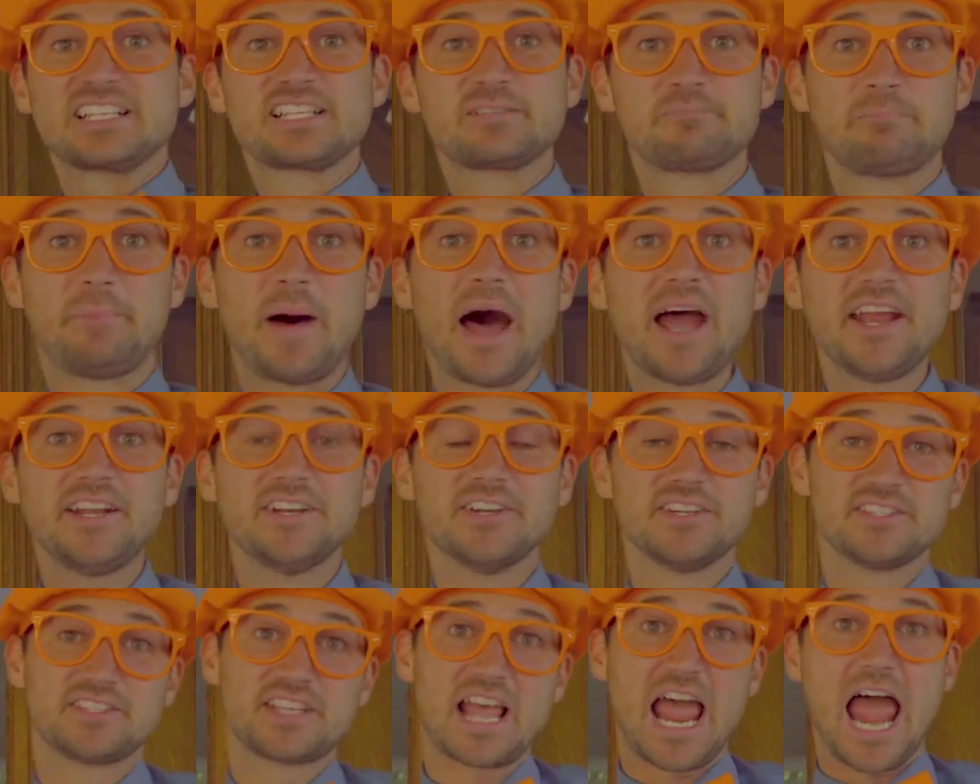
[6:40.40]

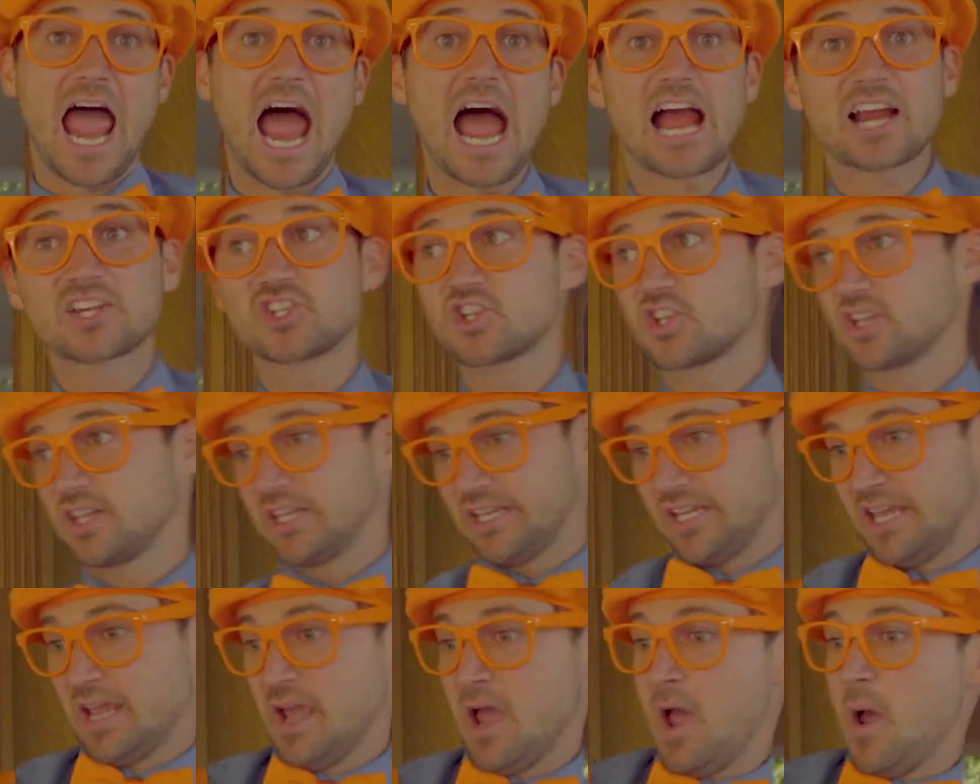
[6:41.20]
spiders
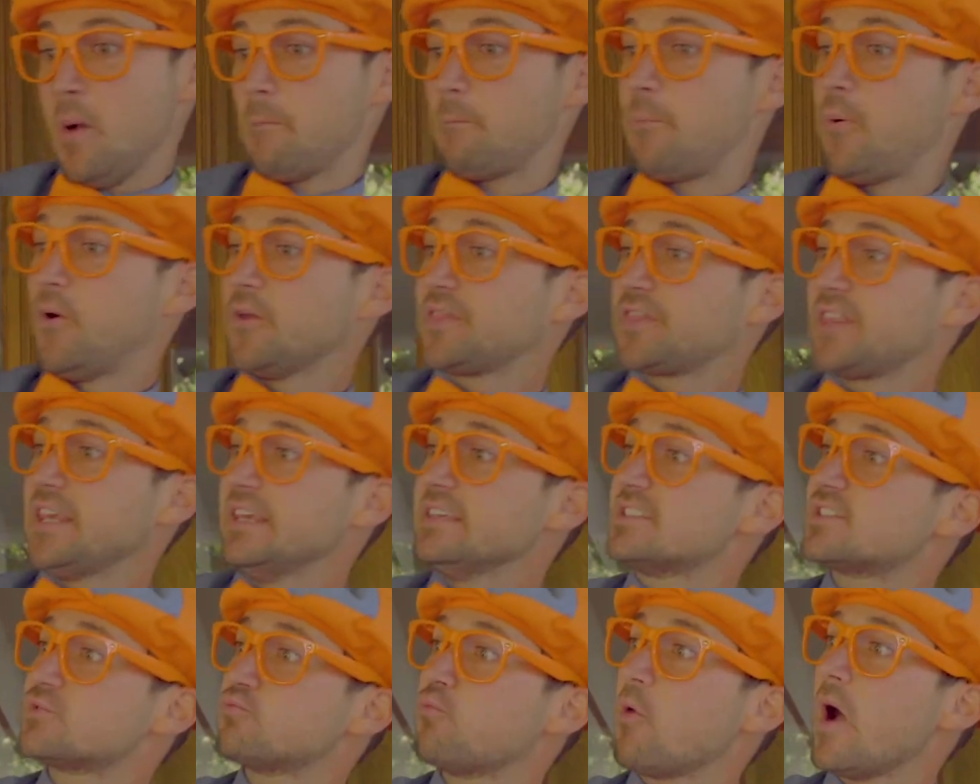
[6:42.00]
actually put
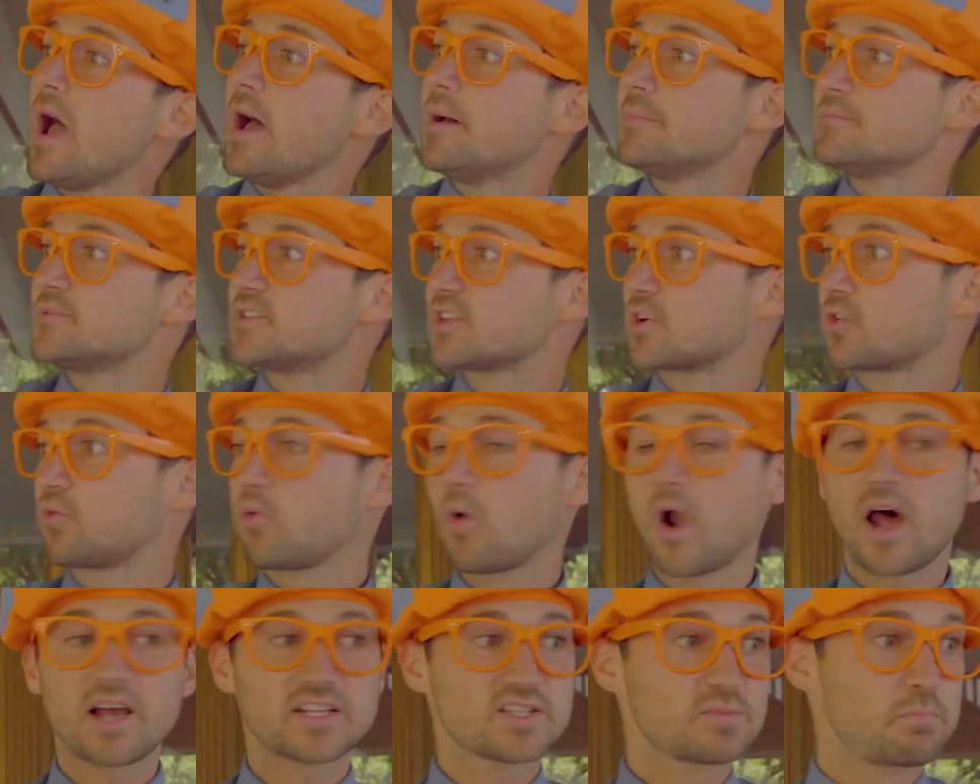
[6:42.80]
these webs
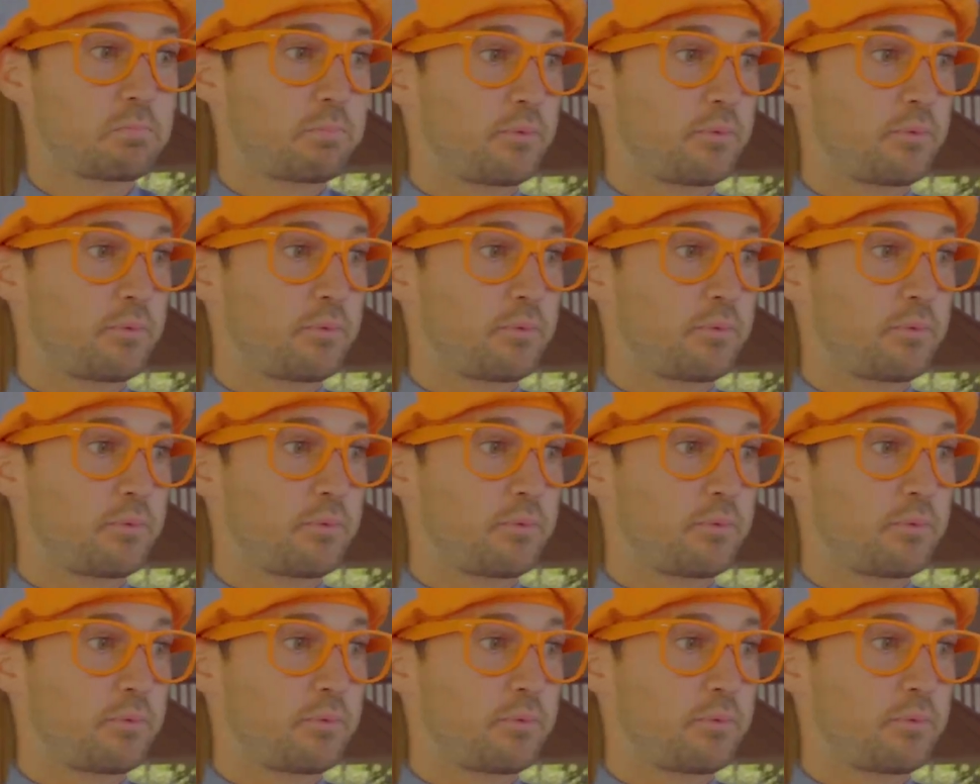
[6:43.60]
across